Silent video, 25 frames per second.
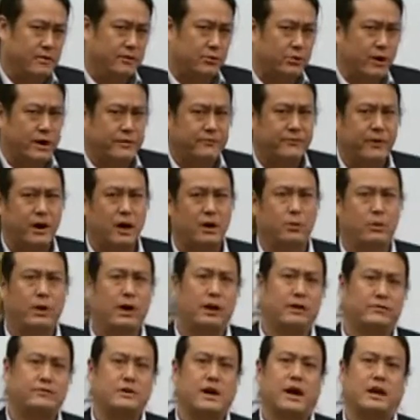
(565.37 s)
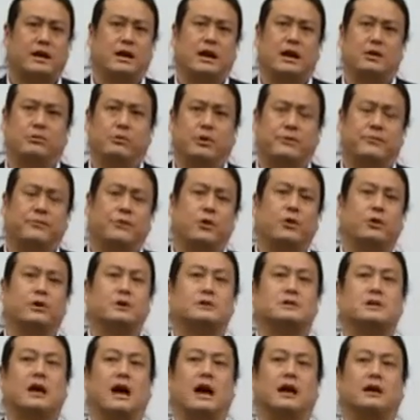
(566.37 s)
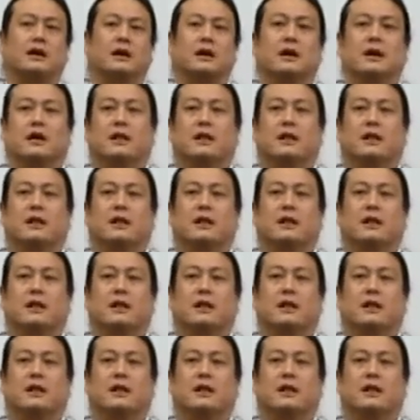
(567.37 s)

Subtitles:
Great Firewall of China, and we focus on